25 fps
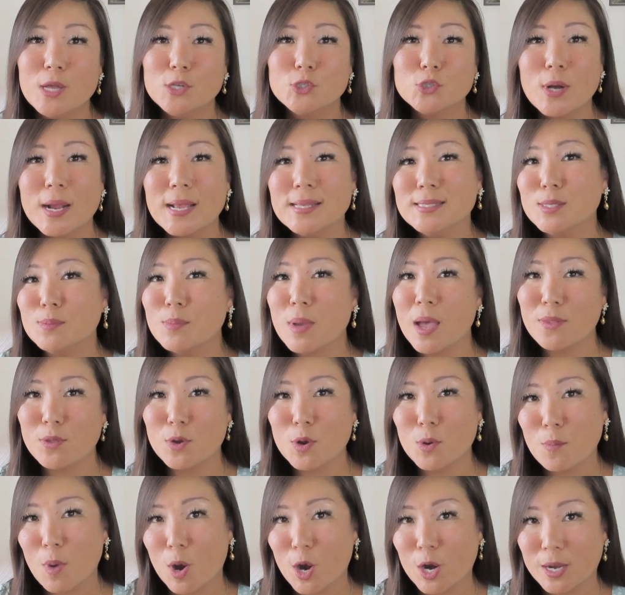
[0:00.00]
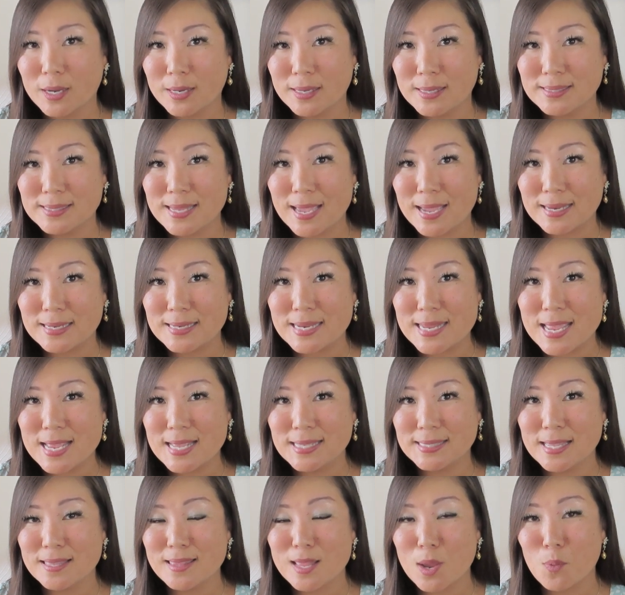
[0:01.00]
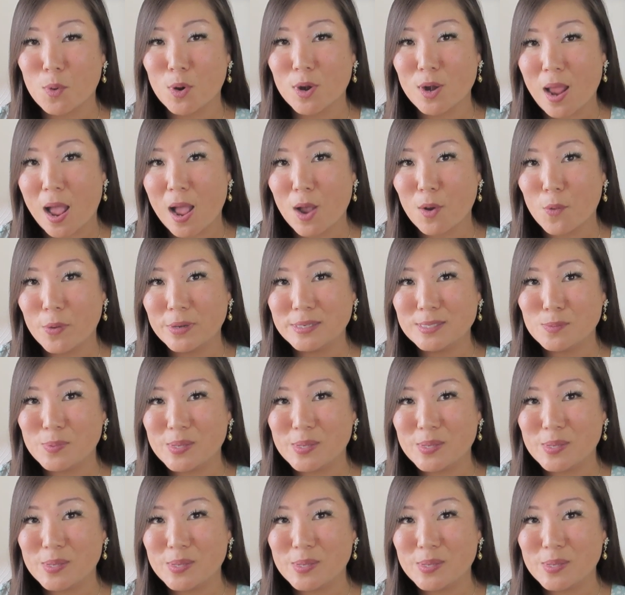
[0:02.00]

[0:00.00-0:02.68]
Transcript: try some other marketing techniques and they were not going